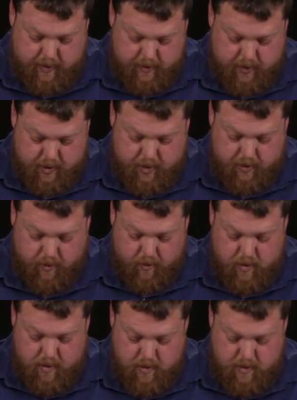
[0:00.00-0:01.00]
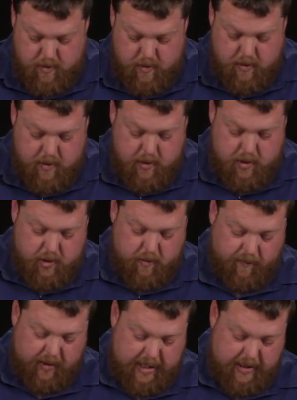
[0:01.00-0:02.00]
and two. So
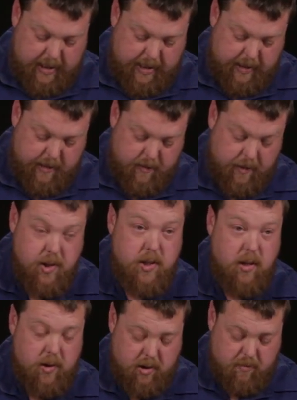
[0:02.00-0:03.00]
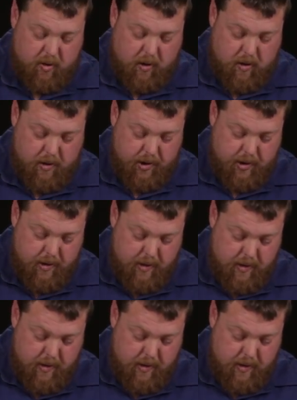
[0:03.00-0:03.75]
we've got that in there. There's still some large,